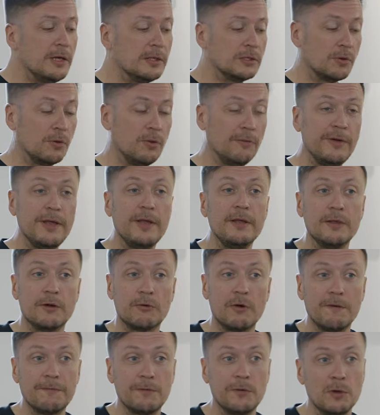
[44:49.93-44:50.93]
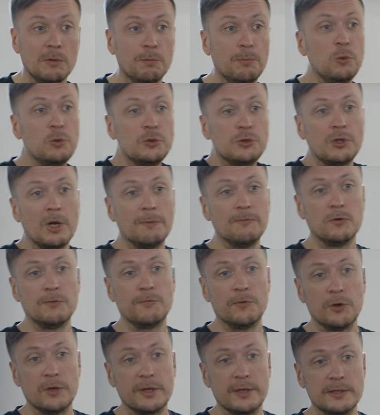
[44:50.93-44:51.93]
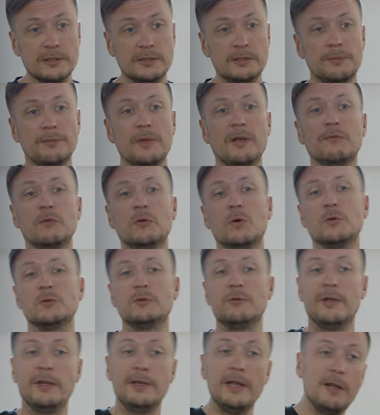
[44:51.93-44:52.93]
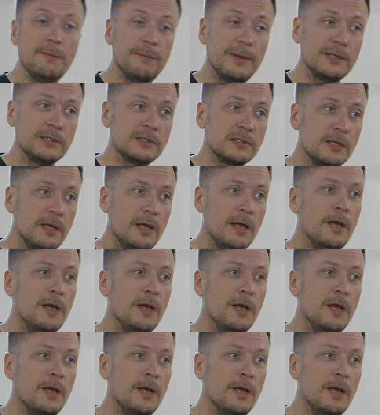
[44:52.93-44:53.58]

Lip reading: So the way the graphical bootstrap would work is it would go to the database,